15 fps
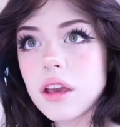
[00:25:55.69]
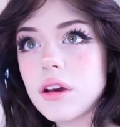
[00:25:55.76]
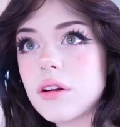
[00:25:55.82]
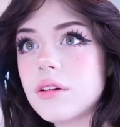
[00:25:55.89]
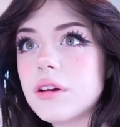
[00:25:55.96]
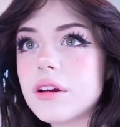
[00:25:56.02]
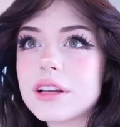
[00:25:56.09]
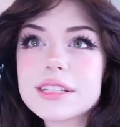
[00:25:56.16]
you
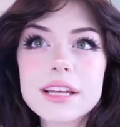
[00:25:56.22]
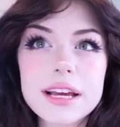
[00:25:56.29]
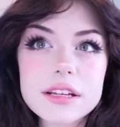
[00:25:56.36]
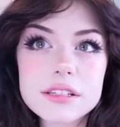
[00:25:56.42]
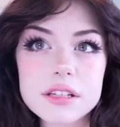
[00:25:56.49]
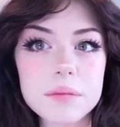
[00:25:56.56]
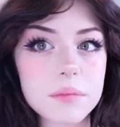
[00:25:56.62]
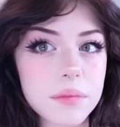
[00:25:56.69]
know, you can take
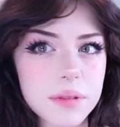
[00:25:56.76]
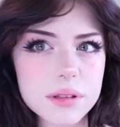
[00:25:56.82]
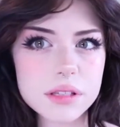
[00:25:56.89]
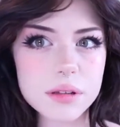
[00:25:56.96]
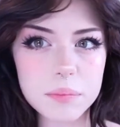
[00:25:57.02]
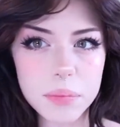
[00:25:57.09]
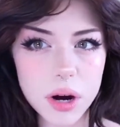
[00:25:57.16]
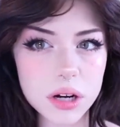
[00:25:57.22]

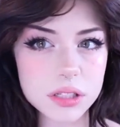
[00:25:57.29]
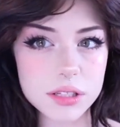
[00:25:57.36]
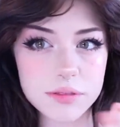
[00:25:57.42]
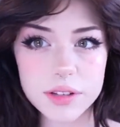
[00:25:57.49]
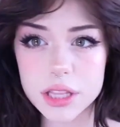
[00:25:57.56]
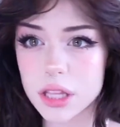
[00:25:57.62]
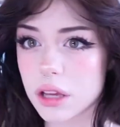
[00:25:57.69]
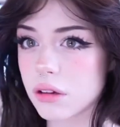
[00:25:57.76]
some parts
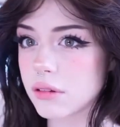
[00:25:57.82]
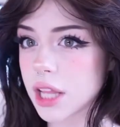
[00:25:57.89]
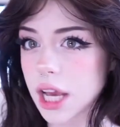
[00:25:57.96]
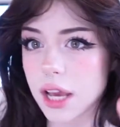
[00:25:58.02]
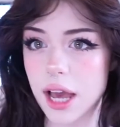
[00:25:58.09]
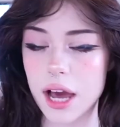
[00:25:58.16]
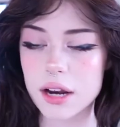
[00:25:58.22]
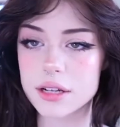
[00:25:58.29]
of it that you
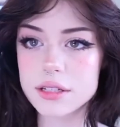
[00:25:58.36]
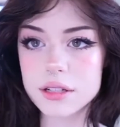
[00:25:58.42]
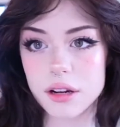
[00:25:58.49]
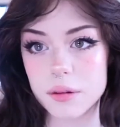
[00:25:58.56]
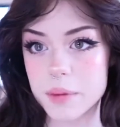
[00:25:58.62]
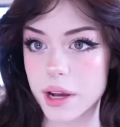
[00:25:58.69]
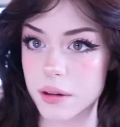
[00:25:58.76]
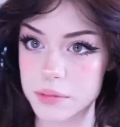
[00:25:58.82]
like added to
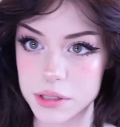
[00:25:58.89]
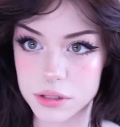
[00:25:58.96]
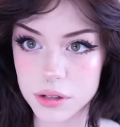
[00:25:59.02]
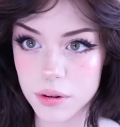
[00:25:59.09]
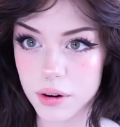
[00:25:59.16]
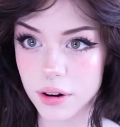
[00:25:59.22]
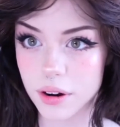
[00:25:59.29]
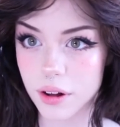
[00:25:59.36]
your makeup
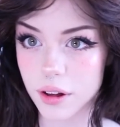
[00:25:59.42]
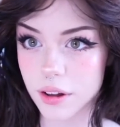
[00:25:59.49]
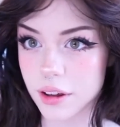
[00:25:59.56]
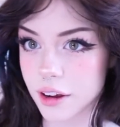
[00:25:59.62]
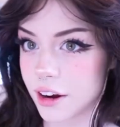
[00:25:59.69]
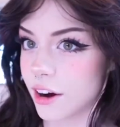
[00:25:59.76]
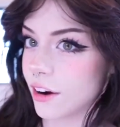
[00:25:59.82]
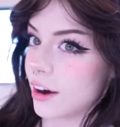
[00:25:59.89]
tutorial,
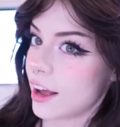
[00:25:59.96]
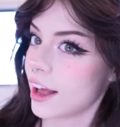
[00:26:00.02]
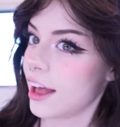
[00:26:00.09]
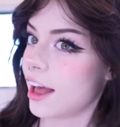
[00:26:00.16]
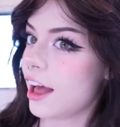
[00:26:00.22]
you know.